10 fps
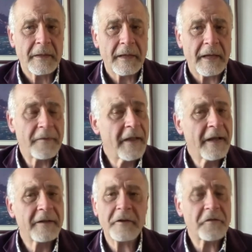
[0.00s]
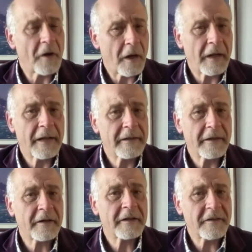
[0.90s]
And that there
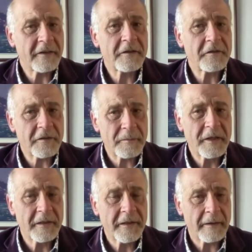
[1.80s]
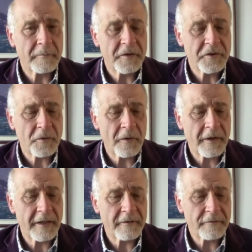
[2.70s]
continues to be that
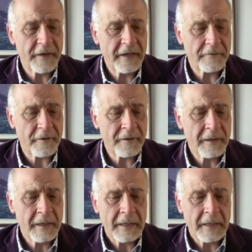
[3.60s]
majority in favor.